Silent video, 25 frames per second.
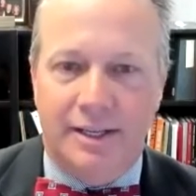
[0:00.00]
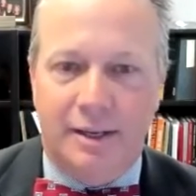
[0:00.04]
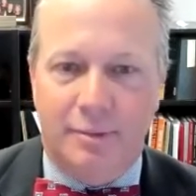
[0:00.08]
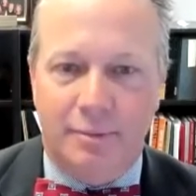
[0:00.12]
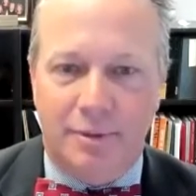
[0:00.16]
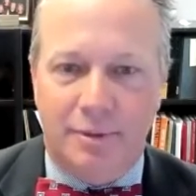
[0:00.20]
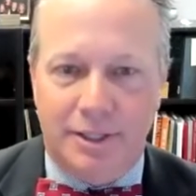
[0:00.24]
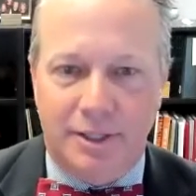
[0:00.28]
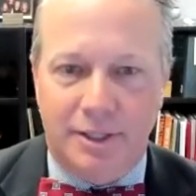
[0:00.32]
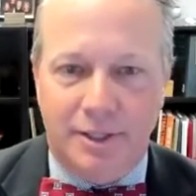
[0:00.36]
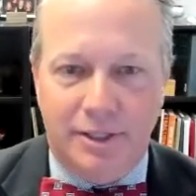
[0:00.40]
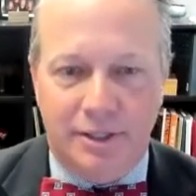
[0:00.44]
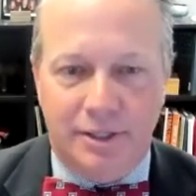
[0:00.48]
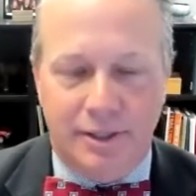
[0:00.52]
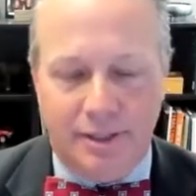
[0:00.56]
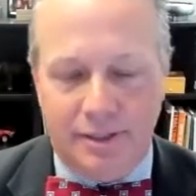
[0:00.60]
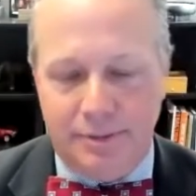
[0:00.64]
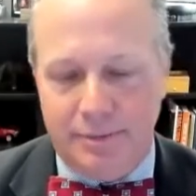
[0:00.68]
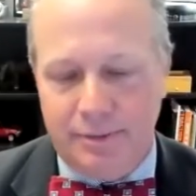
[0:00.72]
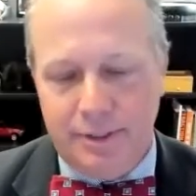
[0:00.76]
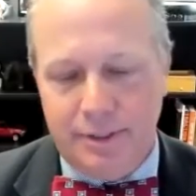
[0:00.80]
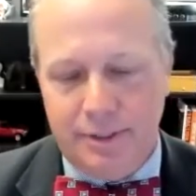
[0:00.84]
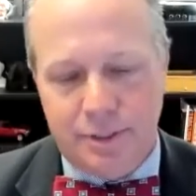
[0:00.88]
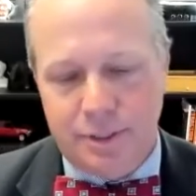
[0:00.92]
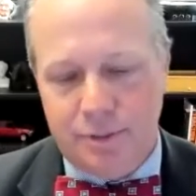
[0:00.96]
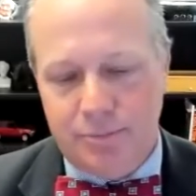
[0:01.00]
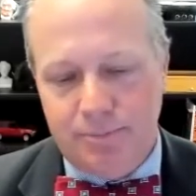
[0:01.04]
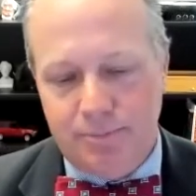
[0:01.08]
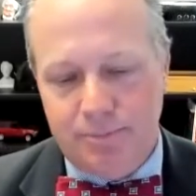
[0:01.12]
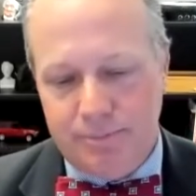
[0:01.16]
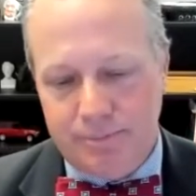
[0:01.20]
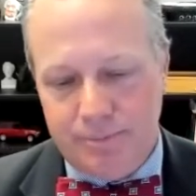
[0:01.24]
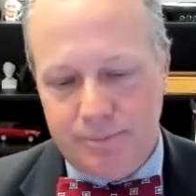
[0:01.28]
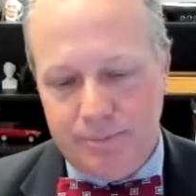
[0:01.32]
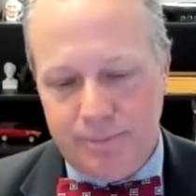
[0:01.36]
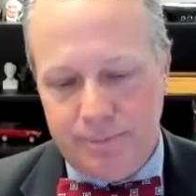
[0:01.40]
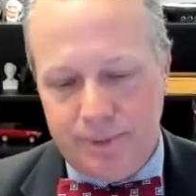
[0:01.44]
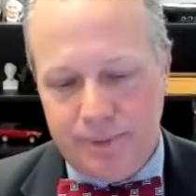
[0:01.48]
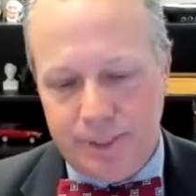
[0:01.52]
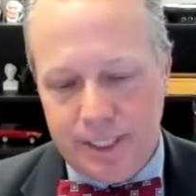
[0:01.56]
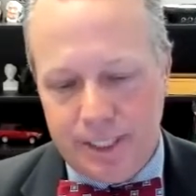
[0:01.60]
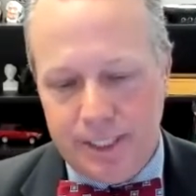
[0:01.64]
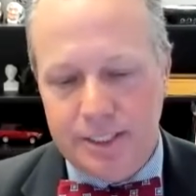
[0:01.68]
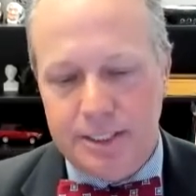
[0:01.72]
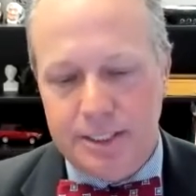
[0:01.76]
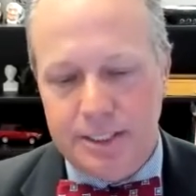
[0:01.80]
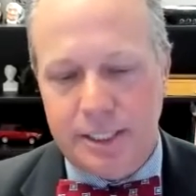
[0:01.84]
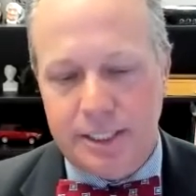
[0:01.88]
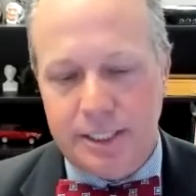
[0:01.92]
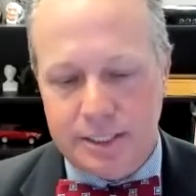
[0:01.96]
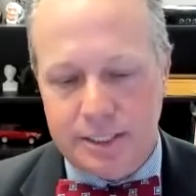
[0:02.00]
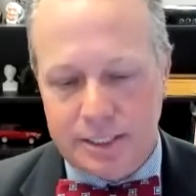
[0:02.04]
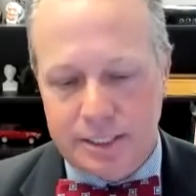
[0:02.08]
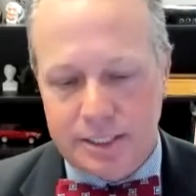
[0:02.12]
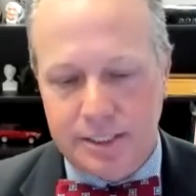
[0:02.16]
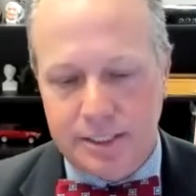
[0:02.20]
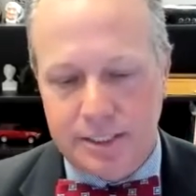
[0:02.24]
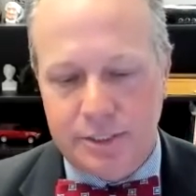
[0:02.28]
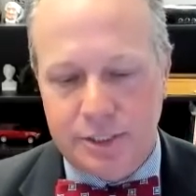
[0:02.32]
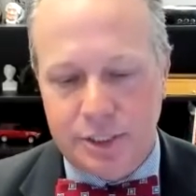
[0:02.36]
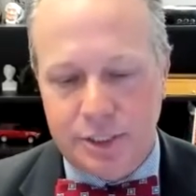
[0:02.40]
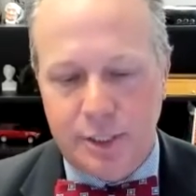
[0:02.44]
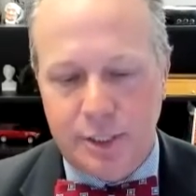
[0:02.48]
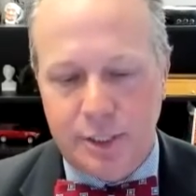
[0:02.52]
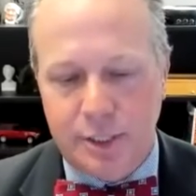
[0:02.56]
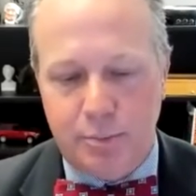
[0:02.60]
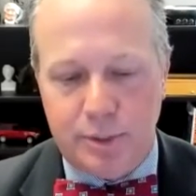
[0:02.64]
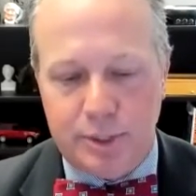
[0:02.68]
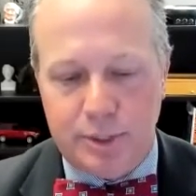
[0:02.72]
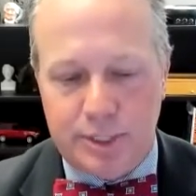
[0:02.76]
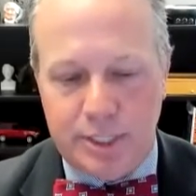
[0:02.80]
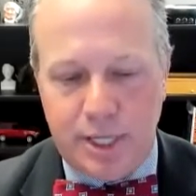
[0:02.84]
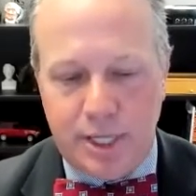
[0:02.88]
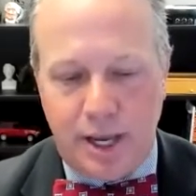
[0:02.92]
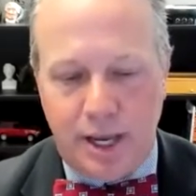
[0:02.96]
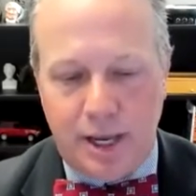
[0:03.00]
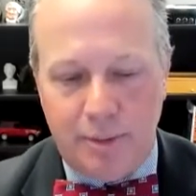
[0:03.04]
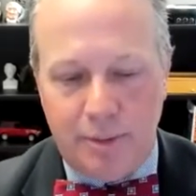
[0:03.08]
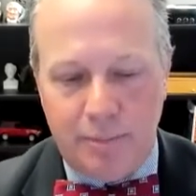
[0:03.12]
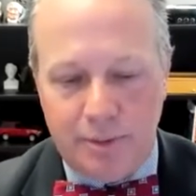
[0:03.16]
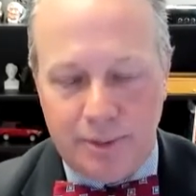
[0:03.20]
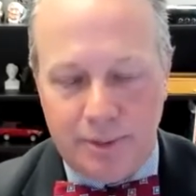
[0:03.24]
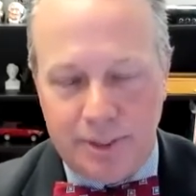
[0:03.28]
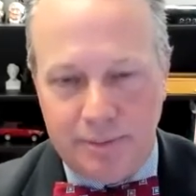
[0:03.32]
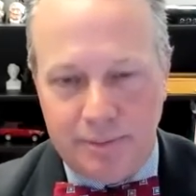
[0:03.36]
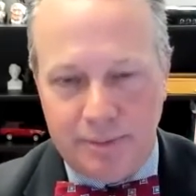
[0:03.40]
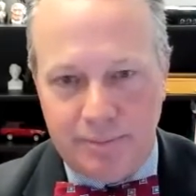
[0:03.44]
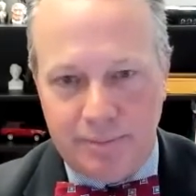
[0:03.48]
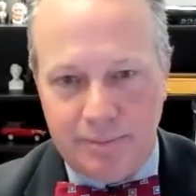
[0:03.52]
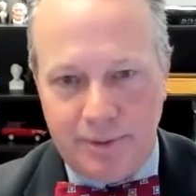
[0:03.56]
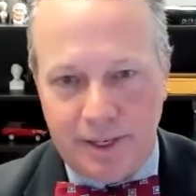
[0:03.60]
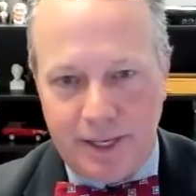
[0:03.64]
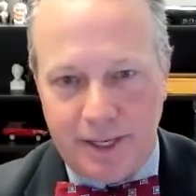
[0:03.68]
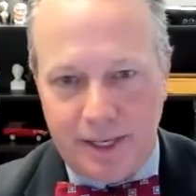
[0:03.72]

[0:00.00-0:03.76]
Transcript: The easiest and cheapest time to